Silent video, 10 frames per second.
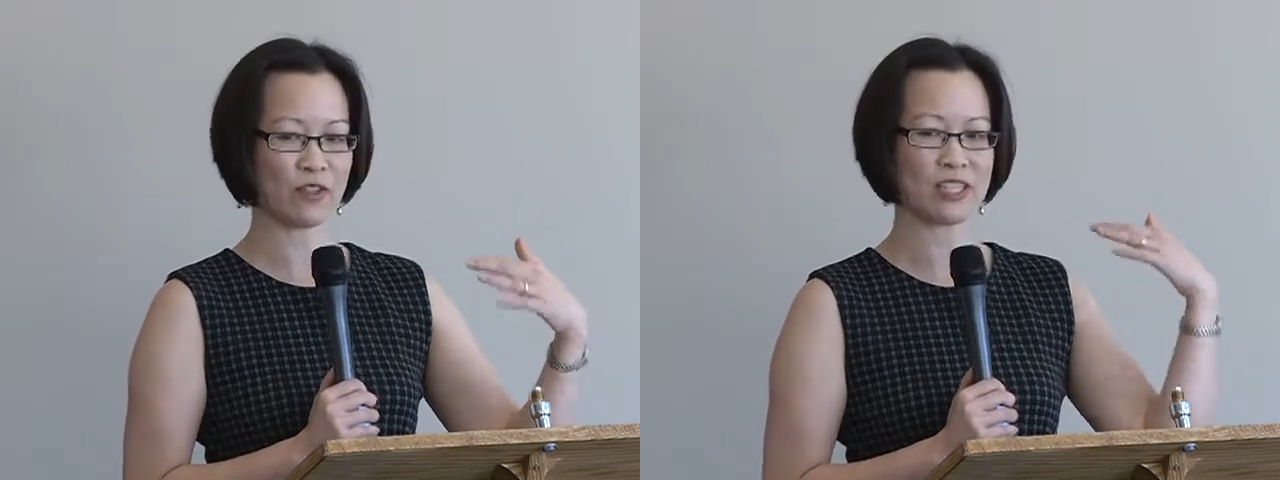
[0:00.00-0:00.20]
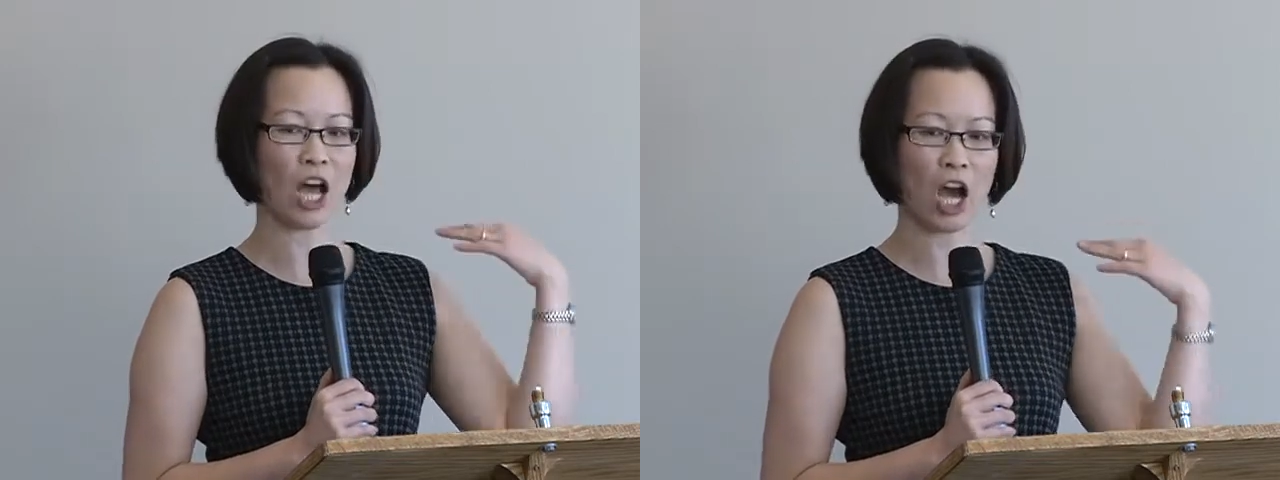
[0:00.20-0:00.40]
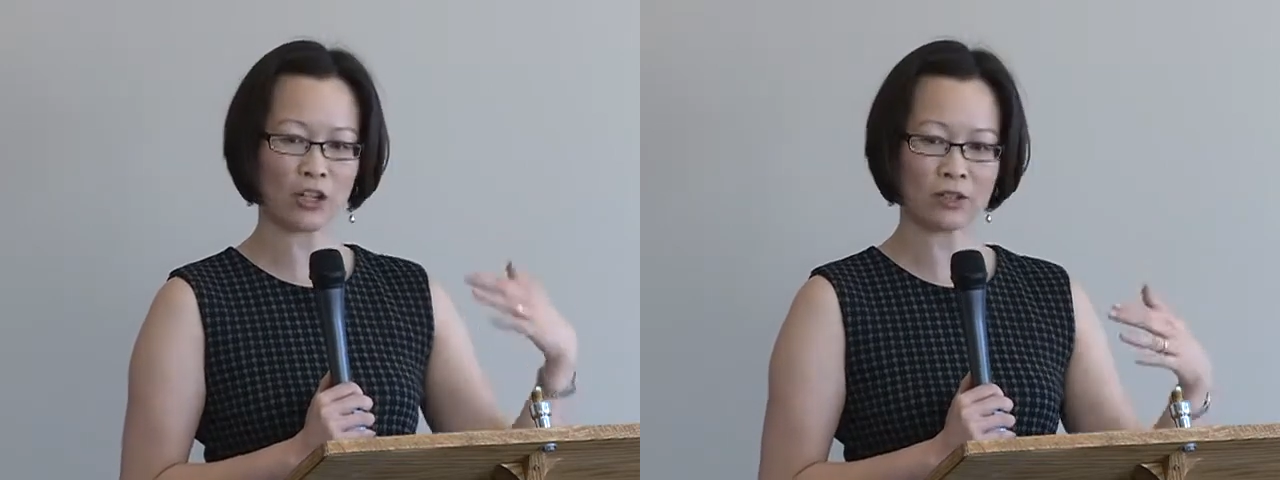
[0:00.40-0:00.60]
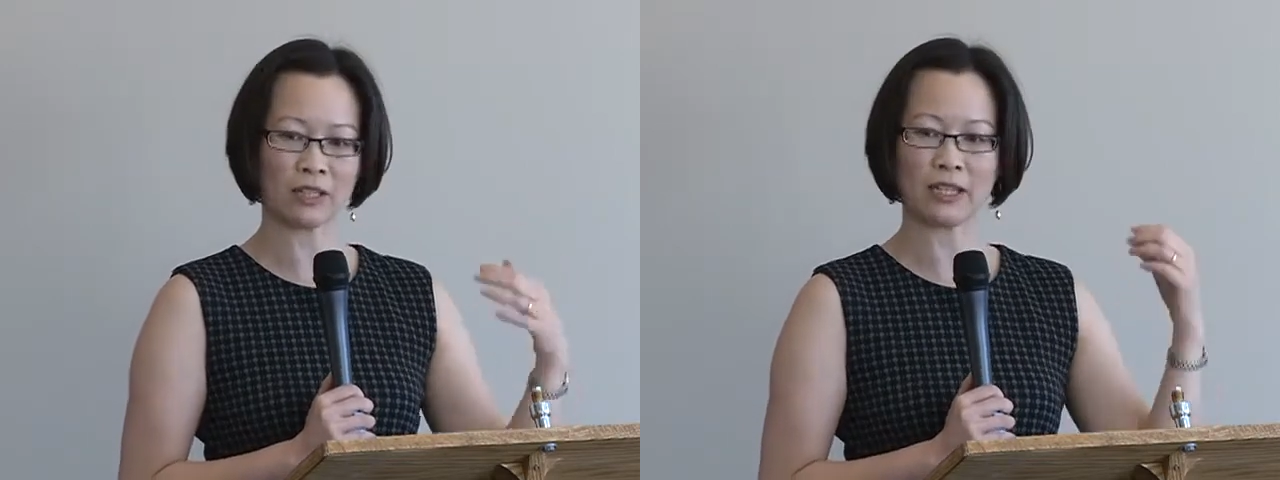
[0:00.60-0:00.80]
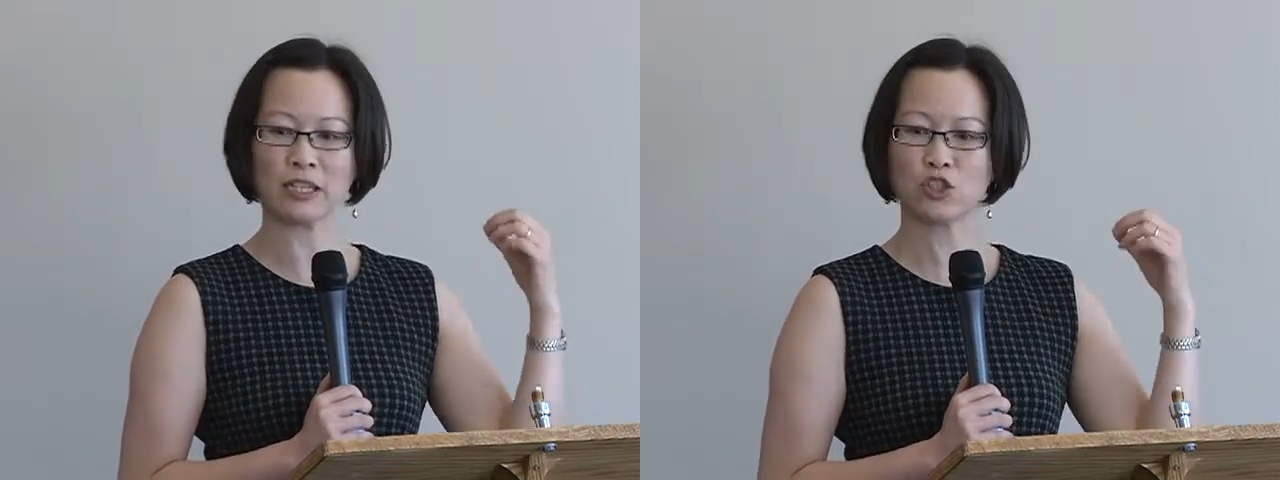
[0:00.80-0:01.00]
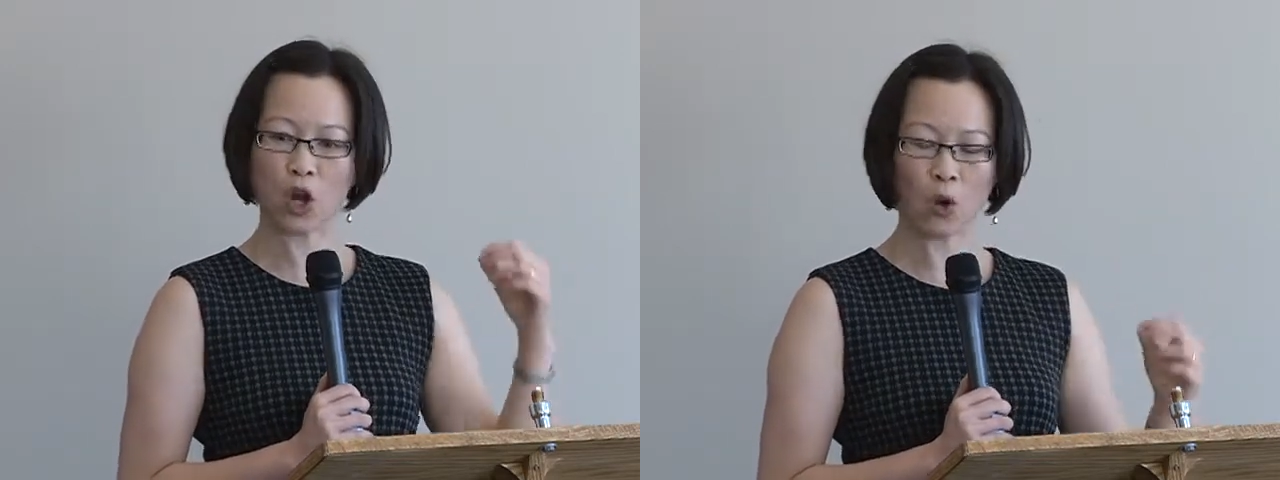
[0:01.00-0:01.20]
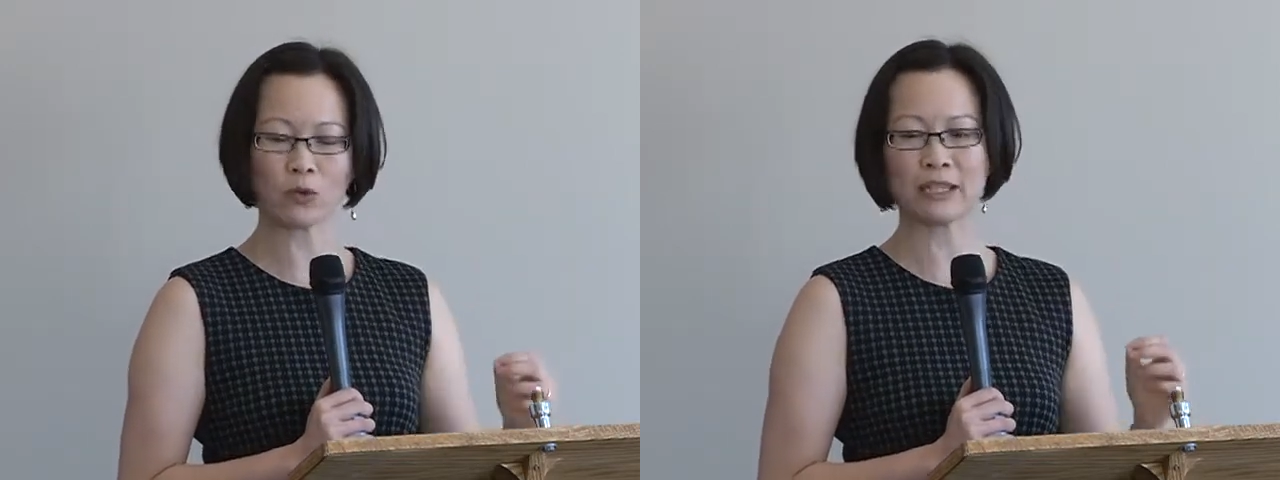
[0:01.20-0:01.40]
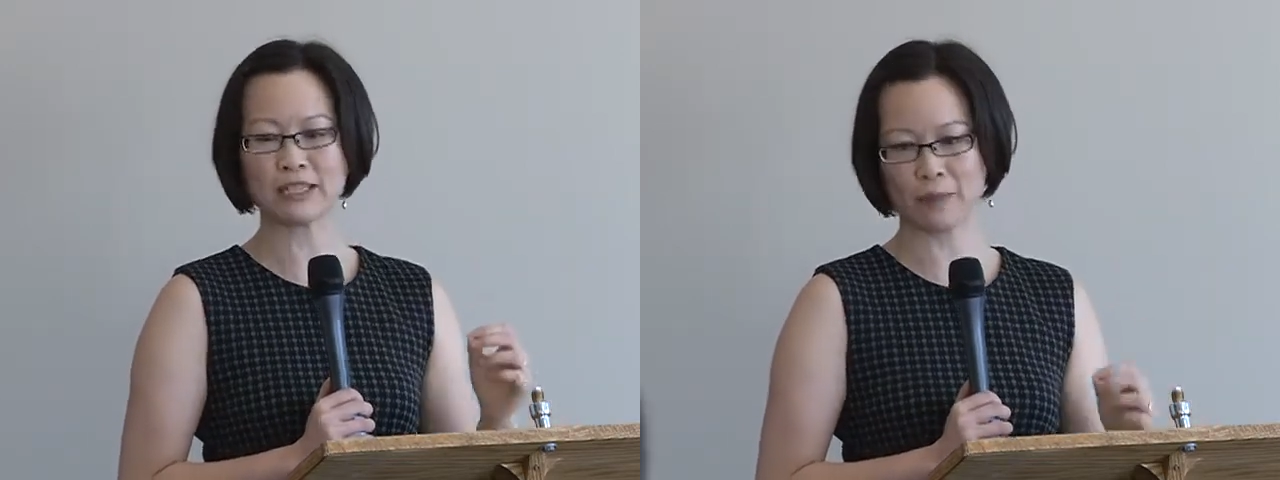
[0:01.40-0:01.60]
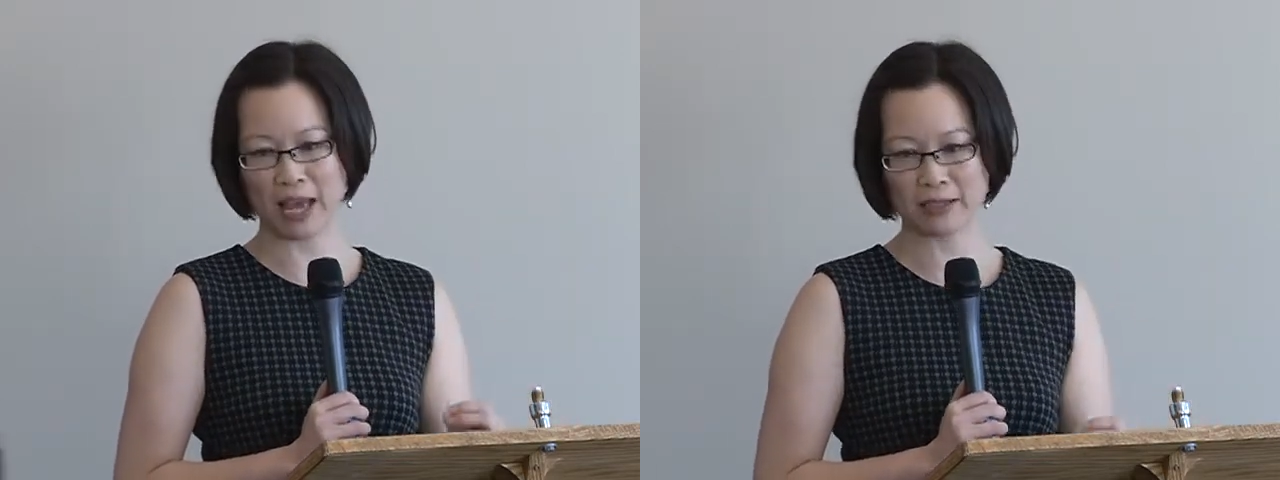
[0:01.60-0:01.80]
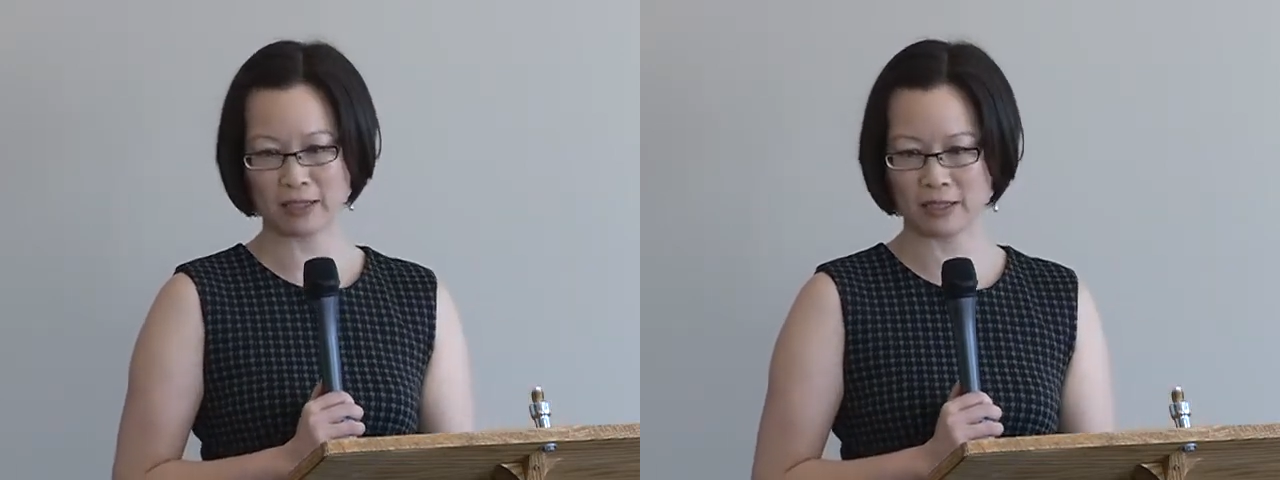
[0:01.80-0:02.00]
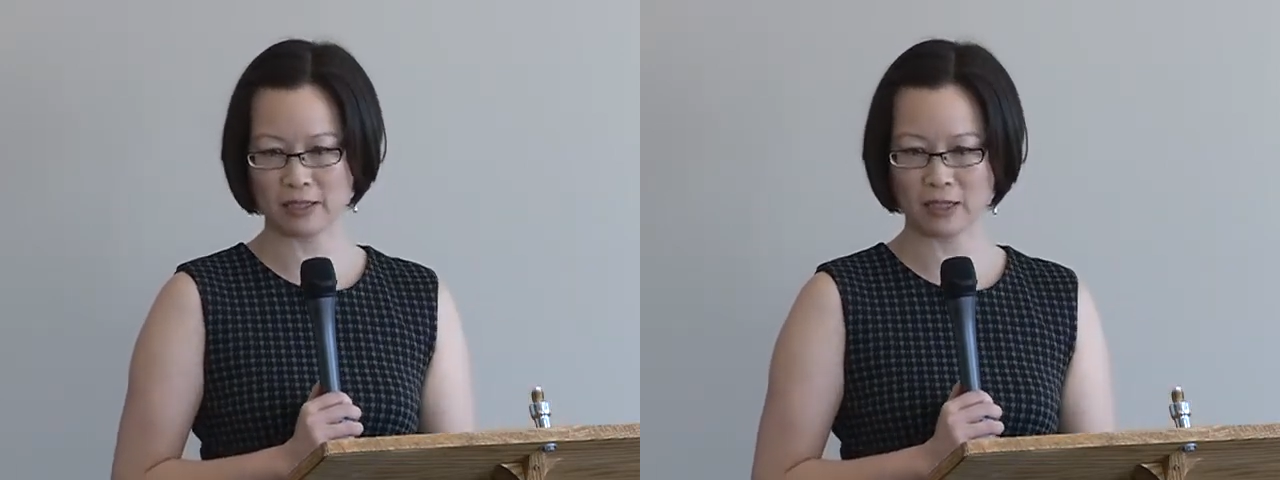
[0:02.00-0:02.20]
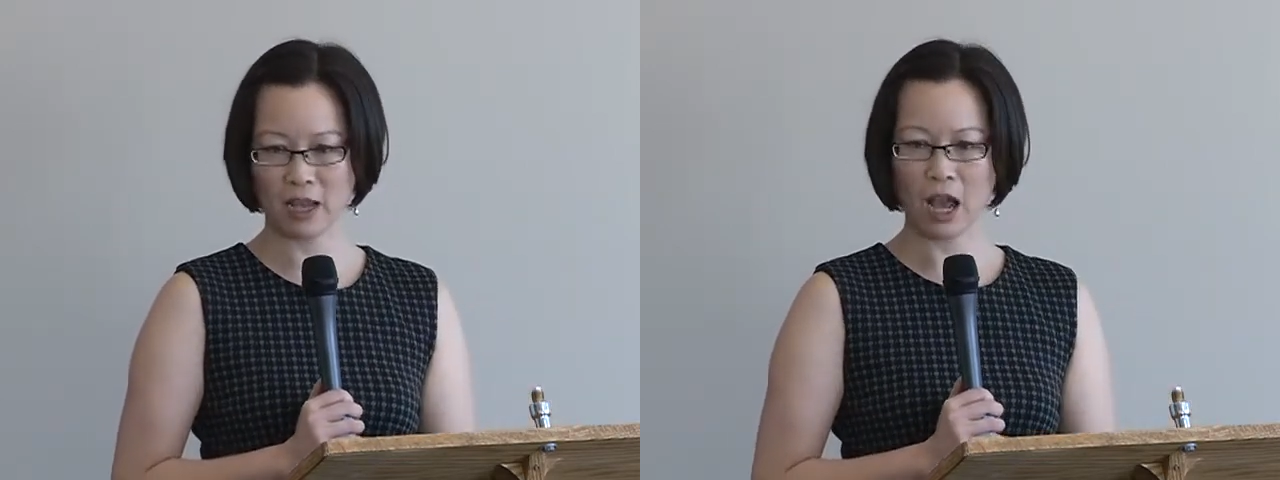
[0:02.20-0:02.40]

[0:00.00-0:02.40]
is utterly, totally dependent